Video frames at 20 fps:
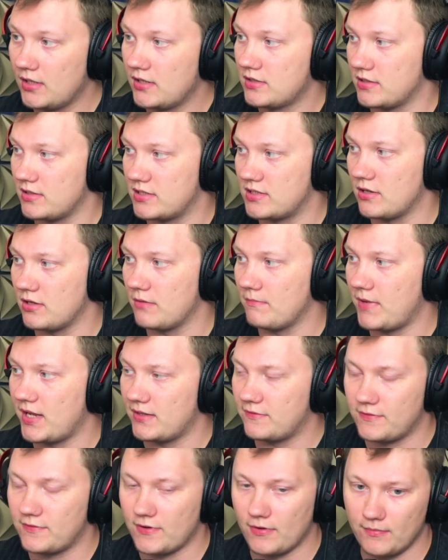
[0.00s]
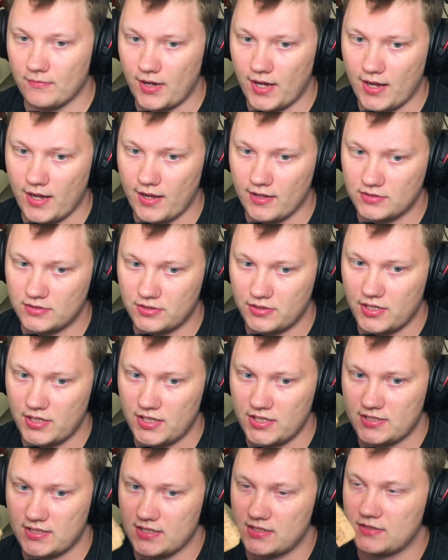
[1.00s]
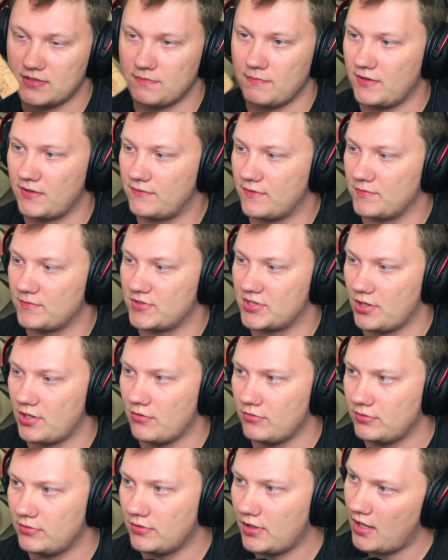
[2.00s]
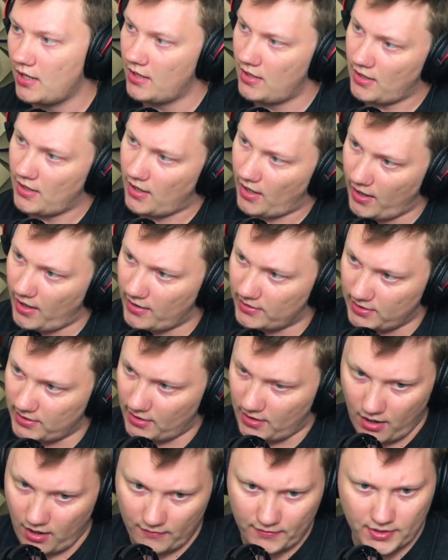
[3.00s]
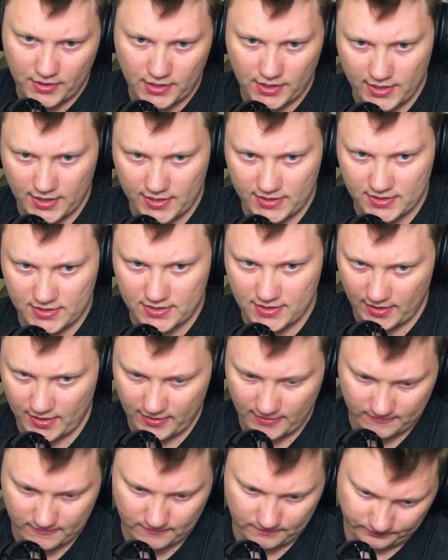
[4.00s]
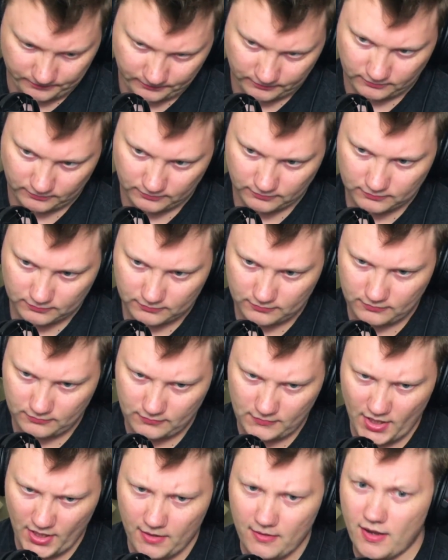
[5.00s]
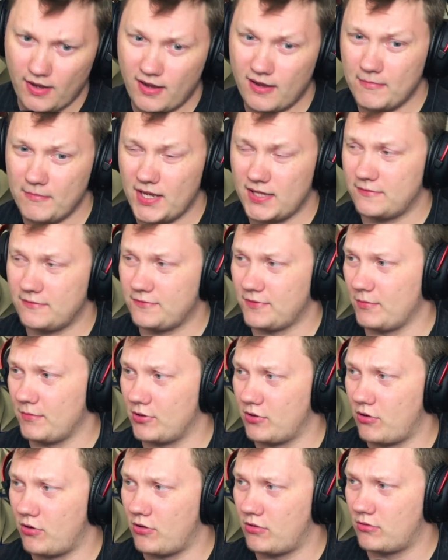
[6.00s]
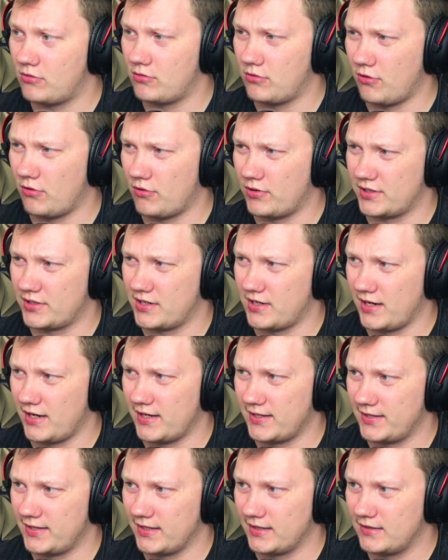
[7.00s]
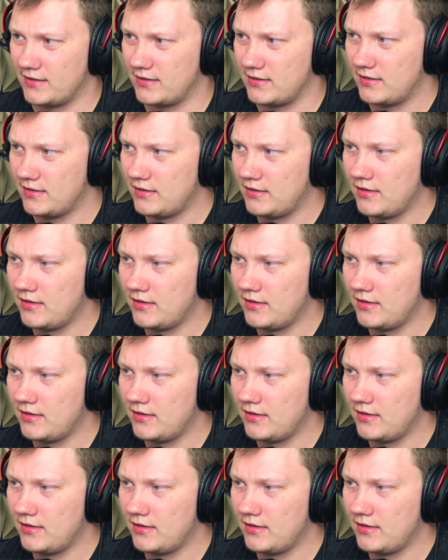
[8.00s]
So it's not made from trees, it's made from stone. The cover is made from cork, I think.